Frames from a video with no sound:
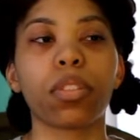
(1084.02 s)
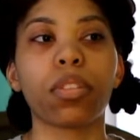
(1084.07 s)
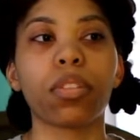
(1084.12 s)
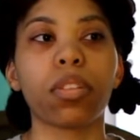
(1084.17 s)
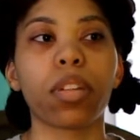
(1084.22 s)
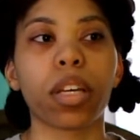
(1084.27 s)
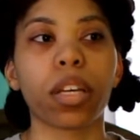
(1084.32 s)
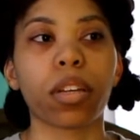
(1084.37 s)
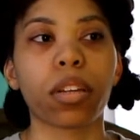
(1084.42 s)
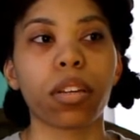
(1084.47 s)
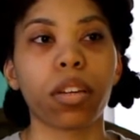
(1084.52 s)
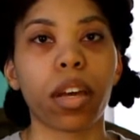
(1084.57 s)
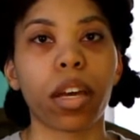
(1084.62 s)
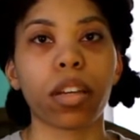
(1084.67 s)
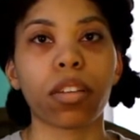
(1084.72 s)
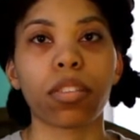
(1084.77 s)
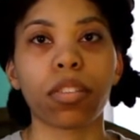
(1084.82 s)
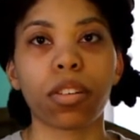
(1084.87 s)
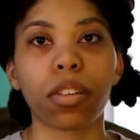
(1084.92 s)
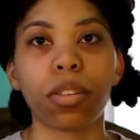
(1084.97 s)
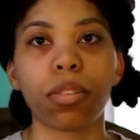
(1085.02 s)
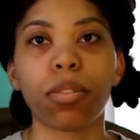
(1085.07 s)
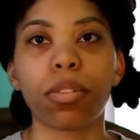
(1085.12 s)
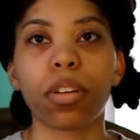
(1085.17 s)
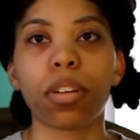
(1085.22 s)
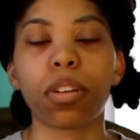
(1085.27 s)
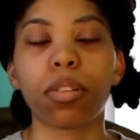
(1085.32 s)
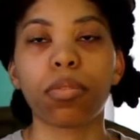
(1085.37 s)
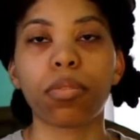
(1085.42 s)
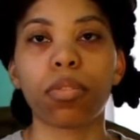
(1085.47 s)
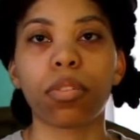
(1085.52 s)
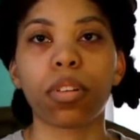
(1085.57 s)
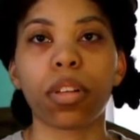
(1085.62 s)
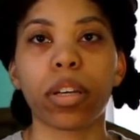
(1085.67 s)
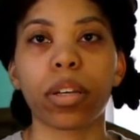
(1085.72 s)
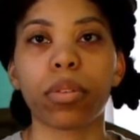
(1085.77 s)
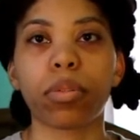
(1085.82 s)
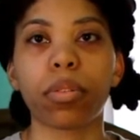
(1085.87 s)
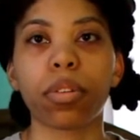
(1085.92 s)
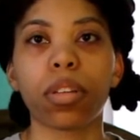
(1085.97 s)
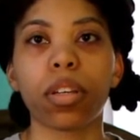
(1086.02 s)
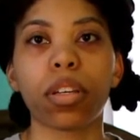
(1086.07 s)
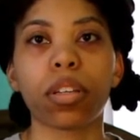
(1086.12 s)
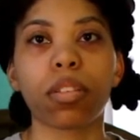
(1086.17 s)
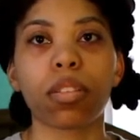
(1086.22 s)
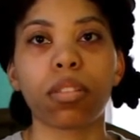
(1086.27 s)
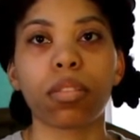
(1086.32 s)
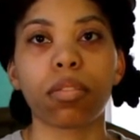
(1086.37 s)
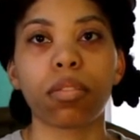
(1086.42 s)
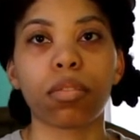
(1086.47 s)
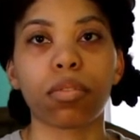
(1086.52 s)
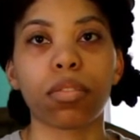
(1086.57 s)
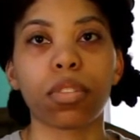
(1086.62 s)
like executed and like released